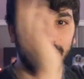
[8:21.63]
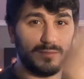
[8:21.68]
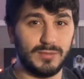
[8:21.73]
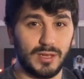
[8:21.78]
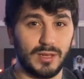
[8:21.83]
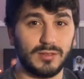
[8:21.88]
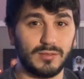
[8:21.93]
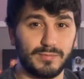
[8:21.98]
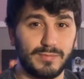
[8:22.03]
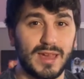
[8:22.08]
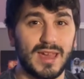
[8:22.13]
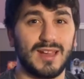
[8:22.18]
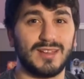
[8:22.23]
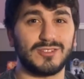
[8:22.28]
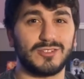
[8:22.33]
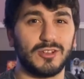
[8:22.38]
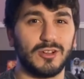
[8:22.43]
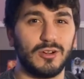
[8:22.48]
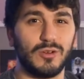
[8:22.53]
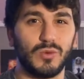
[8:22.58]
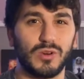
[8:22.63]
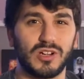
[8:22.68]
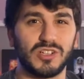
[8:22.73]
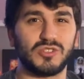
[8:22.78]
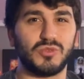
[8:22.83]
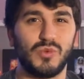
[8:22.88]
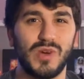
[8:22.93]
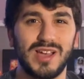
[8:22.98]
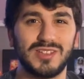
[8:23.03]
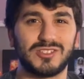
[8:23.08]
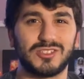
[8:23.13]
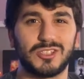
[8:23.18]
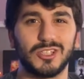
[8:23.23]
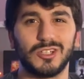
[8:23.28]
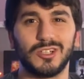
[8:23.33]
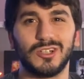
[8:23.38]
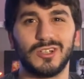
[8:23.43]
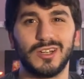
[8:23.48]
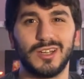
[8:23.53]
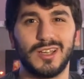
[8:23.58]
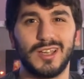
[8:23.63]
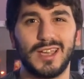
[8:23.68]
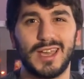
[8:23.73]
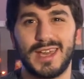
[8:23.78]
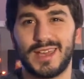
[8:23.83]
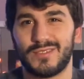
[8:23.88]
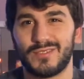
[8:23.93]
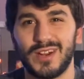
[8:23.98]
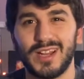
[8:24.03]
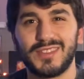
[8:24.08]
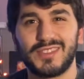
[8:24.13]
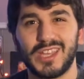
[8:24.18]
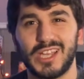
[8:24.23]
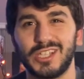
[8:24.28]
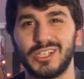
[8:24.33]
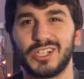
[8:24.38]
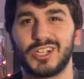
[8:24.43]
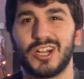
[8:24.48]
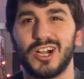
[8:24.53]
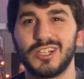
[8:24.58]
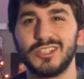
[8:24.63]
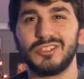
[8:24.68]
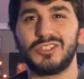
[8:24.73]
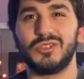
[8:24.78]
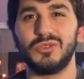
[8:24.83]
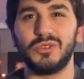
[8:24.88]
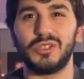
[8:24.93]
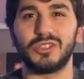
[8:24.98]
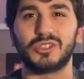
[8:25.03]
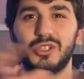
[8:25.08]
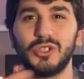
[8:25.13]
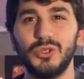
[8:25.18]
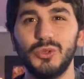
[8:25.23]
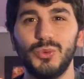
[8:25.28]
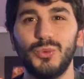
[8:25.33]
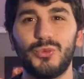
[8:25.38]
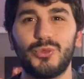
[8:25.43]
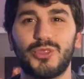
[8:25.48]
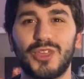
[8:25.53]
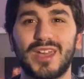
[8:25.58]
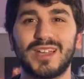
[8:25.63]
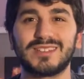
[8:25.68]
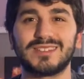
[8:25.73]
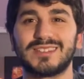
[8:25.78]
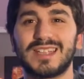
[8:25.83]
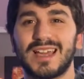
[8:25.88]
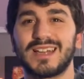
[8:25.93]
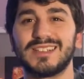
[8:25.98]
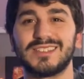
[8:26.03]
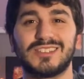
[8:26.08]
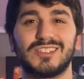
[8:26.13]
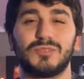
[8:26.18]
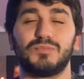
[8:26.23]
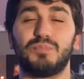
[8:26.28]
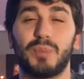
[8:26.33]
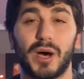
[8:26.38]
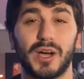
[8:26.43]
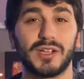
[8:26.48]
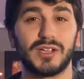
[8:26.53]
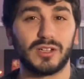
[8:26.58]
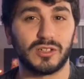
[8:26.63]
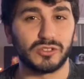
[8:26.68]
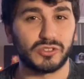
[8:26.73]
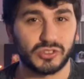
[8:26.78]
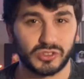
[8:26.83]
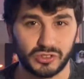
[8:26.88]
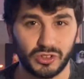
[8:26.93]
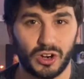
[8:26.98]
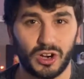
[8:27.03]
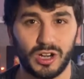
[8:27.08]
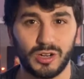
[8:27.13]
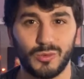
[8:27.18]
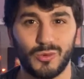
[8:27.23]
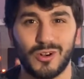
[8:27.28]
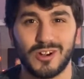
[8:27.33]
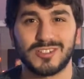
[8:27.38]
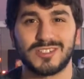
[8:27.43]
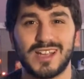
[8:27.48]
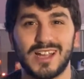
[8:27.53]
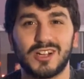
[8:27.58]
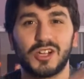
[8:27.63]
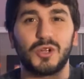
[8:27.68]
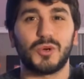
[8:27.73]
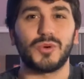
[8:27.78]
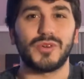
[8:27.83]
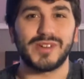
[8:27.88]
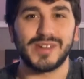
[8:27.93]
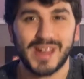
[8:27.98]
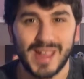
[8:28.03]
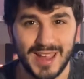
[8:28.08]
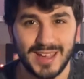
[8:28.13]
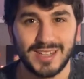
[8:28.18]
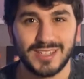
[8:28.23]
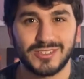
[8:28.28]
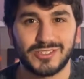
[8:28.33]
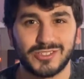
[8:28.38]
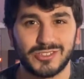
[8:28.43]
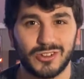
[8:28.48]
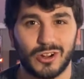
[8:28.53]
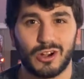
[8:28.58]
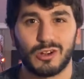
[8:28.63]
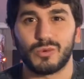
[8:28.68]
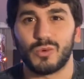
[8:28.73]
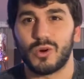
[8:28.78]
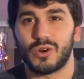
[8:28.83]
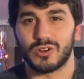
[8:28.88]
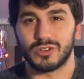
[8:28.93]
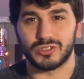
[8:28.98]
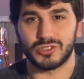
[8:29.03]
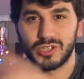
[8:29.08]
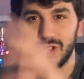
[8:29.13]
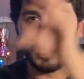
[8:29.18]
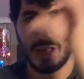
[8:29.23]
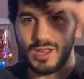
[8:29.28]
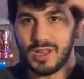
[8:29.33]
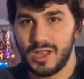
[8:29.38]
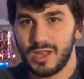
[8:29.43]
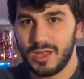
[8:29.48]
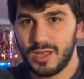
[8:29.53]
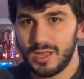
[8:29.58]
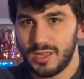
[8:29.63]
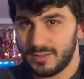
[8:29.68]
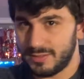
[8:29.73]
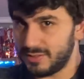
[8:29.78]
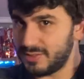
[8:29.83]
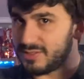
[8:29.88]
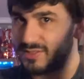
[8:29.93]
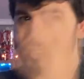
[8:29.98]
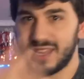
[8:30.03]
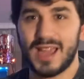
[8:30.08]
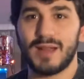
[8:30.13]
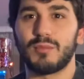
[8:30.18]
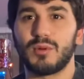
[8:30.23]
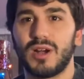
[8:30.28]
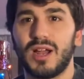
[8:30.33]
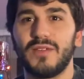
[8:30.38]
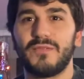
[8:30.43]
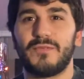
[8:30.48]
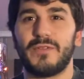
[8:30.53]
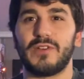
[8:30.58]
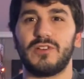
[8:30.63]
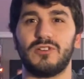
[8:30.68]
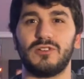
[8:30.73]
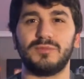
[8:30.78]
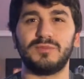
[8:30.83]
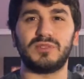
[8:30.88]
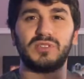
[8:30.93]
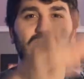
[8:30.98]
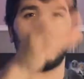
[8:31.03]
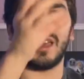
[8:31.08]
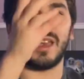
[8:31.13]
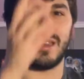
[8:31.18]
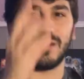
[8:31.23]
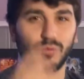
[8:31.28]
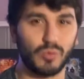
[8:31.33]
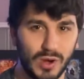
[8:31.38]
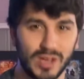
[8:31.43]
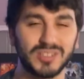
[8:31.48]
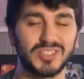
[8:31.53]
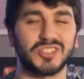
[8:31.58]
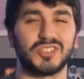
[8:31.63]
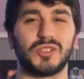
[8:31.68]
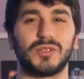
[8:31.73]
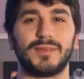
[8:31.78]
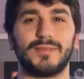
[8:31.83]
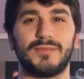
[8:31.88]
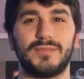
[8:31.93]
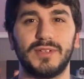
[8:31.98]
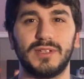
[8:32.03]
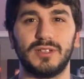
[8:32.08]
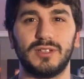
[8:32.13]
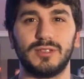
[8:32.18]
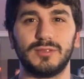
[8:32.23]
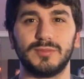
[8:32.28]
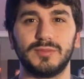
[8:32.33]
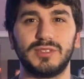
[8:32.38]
Mando where it's Western. And right there you're cutting to the two things that inspired Star Wars, that created Star Wars. Samurai films and Western films.